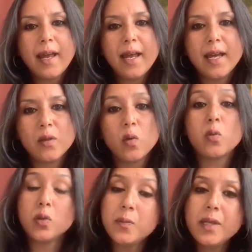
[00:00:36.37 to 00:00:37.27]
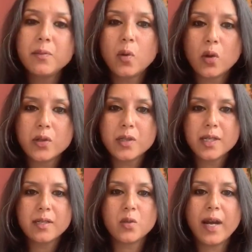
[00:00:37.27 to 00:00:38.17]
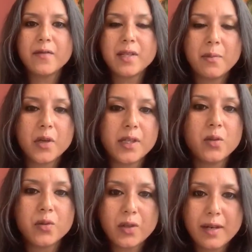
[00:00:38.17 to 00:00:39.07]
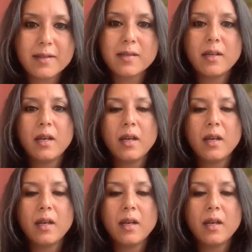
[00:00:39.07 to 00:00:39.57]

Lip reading: And what would be important is to have somebody you trust,